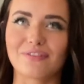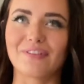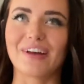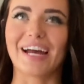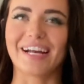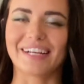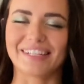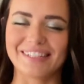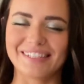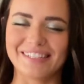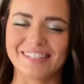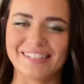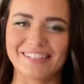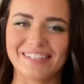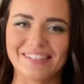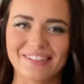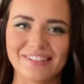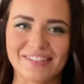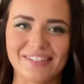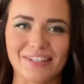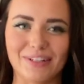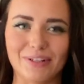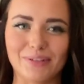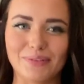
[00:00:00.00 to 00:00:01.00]
fact this is gonna
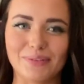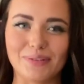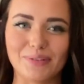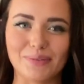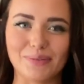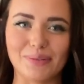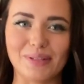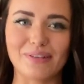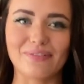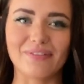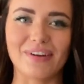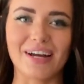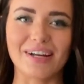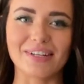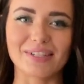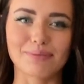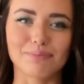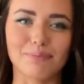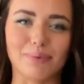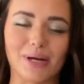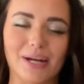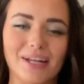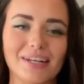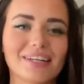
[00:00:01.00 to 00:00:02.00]
sell out really, really
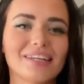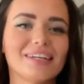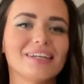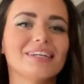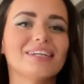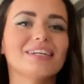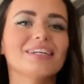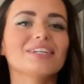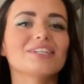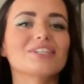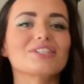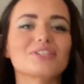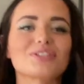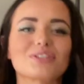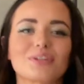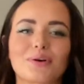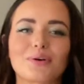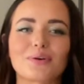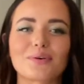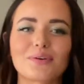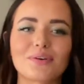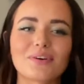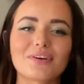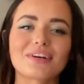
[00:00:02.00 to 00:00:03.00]
fast, but
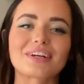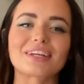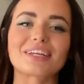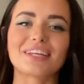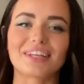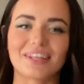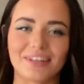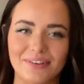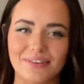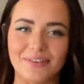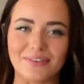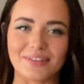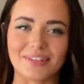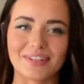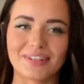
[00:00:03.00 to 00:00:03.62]
so cute.